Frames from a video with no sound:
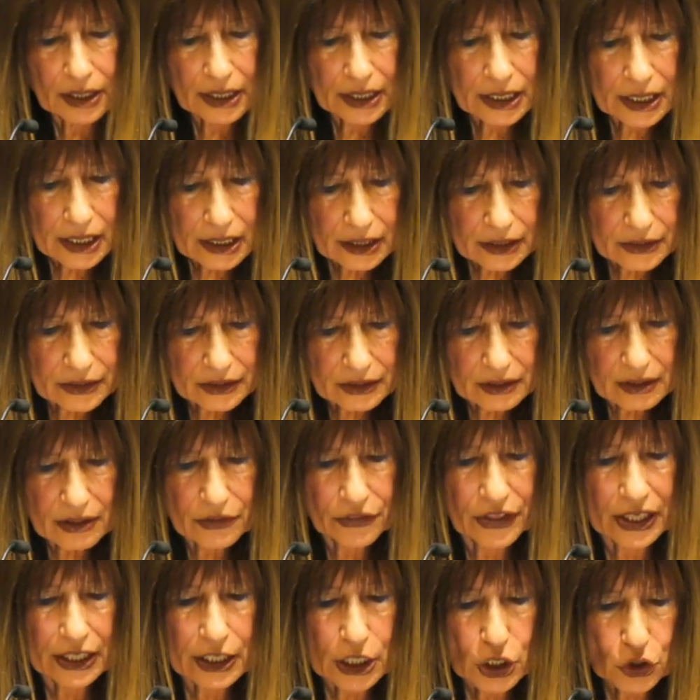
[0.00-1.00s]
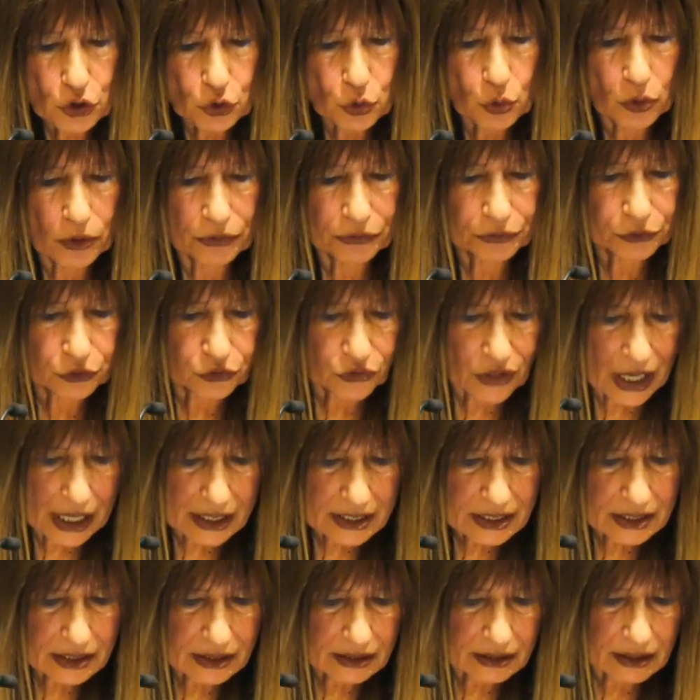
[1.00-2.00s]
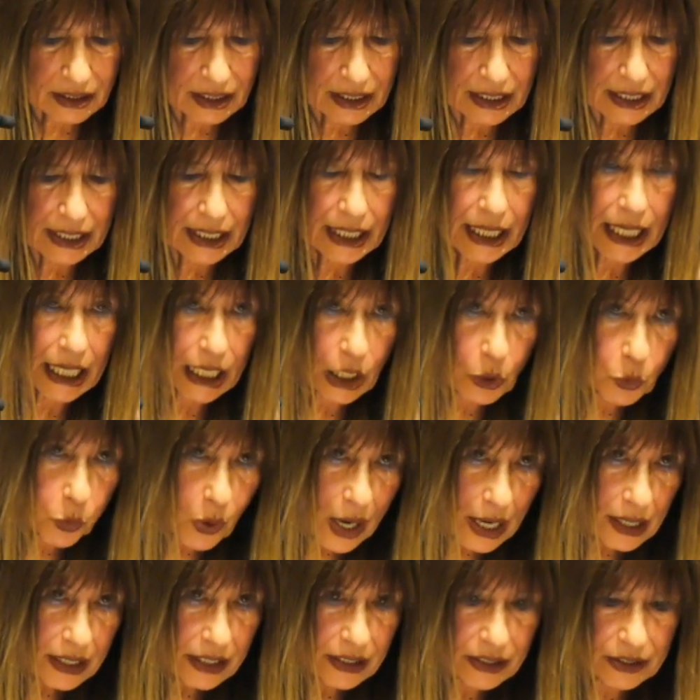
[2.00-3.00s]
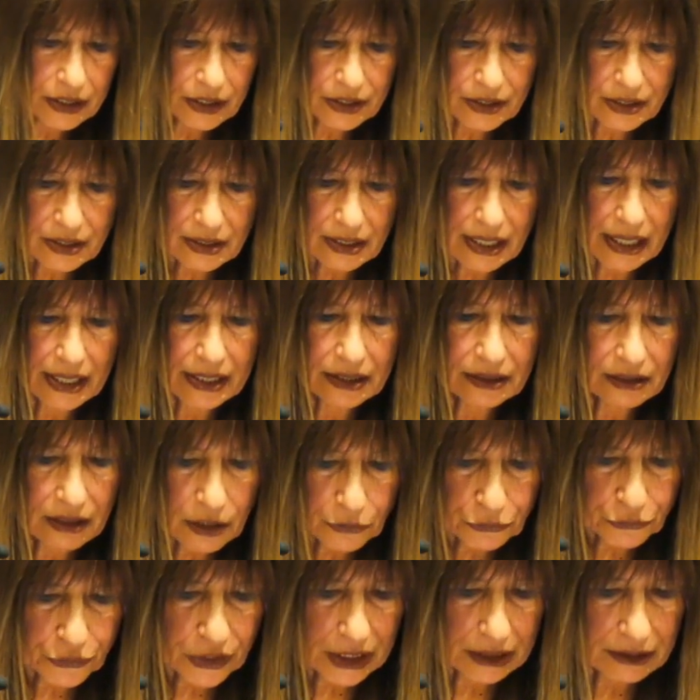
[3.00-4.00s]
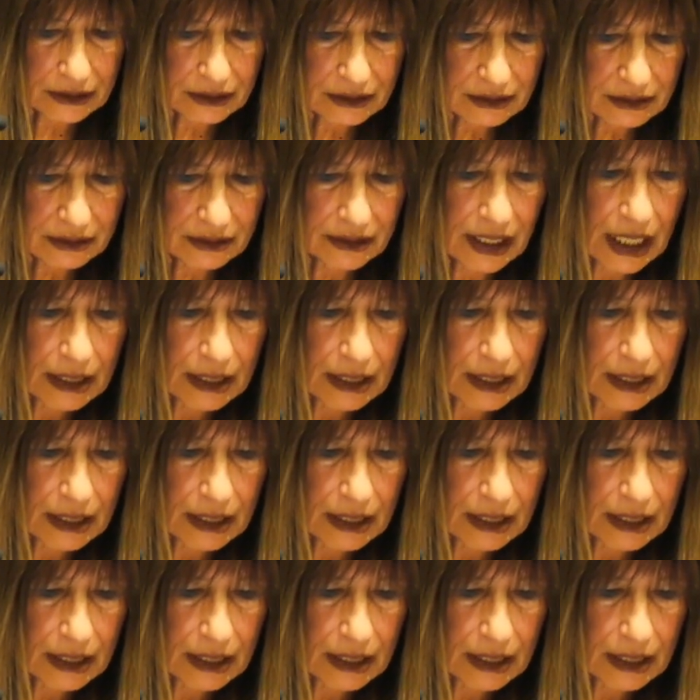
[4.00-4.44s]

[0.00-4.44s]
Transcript: Here, the issue of trust acquires a different